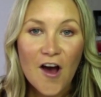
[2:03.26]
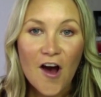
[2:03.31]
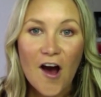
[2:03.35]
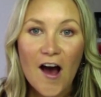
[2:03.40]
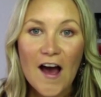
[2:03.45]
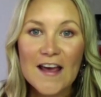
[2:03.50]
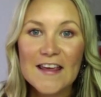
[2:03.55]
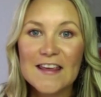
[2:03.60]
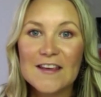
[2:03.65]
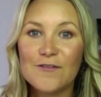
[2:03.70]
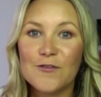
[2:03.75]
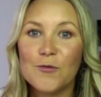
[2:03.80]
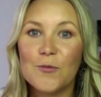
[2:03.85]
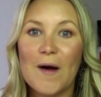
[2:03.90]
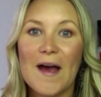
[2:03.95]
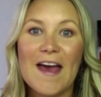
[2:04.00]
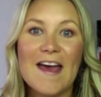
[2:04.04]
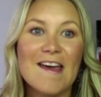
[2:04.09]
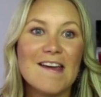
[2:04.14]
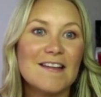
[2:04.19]
I give
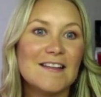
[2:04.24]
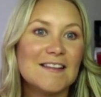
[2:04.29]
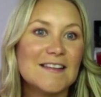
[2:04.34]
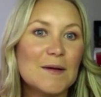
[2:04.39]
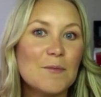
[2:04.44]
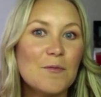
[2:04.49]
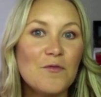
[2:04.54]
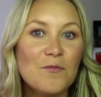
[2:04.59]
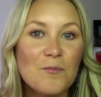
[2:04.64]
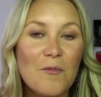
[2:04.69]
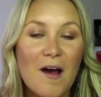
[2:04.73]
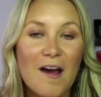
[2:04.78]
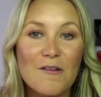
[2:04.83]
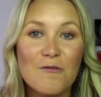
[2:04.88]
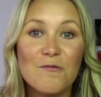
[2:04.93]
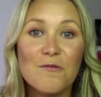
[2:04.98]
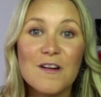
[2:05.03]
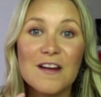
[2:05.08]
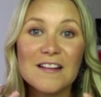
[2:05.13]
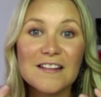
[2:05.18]
away some of my
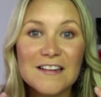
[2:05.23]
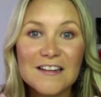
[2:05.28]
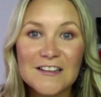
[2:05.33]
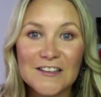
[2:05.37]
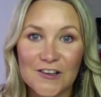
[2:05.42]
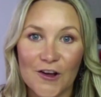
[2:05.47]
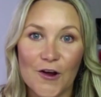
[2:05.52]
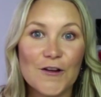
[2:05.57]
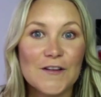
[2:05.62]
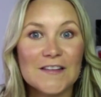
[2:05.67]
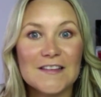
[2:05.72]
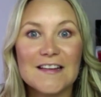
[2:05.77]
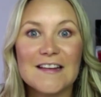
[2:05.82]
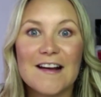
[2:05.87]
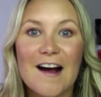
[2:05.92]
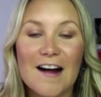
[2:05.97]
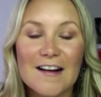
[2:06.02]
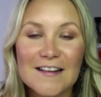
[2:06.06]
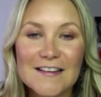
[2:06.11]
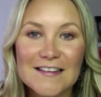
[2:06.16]
really closely
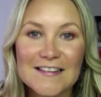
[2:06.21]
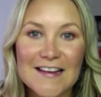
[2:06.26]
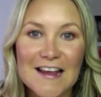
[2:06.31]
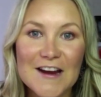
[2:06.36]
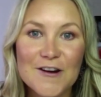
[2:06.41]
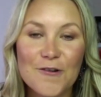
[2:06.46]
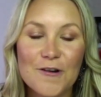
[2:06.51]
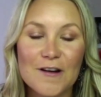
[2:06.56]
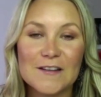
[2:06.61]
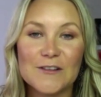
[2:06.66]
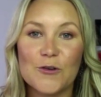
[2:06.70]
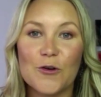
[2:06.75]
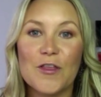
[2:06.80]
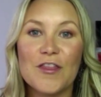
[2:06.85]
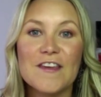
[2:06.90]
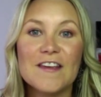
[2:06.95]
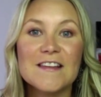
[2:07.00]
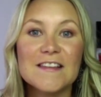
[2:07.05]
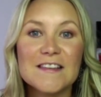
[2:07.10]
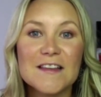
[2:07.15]
guarded secrets or
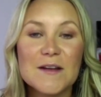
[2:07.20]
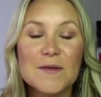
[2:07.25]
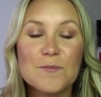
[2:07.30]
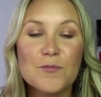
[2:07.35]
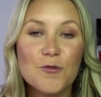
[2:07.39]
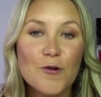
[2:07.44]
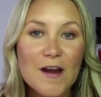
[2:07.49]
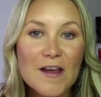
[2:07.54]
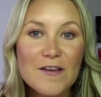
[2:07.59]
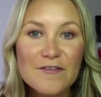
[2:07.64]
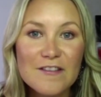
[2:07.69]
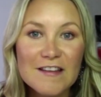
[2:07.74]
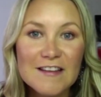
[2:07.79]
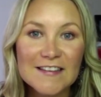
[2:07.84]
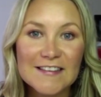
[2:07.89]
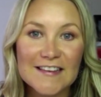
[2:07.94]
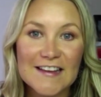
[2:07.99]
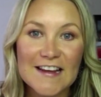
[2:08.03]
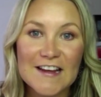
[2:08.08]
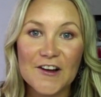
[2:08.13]
things that
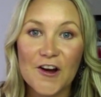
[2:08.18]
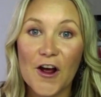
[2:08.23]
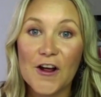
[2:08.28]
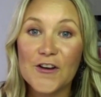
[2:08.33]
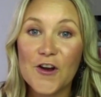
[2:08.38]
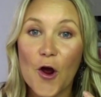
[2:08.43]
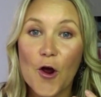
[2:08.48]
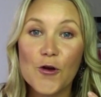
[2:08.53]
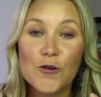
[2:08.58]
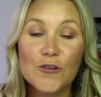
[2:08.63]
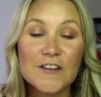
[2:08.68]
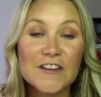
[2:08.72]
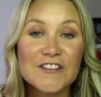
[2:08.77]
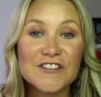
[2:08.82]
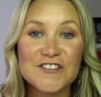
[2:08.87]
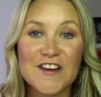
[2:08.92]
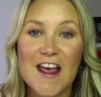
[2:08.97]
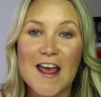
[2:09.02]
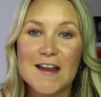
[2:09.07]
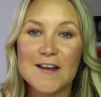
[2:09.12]
previously I'd only
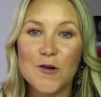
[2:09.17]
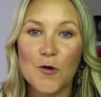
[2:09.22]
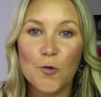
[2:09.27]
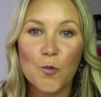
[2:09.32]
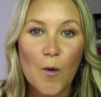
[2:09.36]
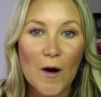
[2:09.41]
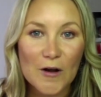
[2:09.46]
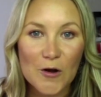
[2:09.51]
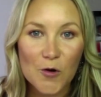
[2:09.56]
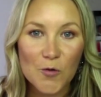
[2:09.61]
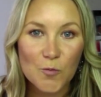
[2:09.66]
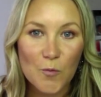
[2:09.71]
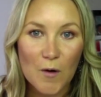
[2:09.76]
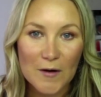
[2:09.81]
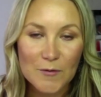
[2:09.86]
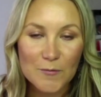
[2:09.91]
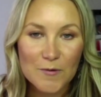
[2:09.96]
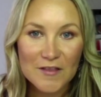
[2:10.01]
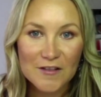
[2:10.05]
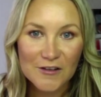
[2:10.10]
shared
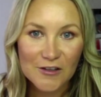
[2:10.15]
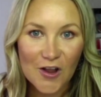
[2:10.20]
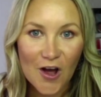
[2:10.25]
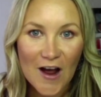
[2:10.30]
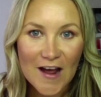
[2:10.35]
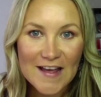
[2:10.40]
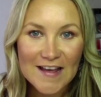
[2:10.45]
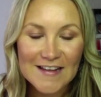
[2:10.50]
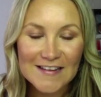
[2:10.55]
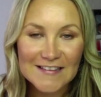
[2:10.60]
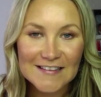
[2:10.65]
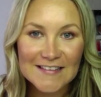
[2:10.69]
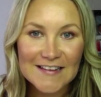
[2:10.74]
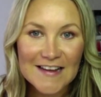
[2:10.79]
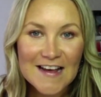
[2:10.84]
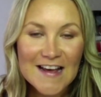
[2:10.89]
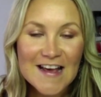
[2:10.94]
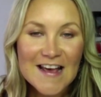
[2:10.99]
one-on-one with clients.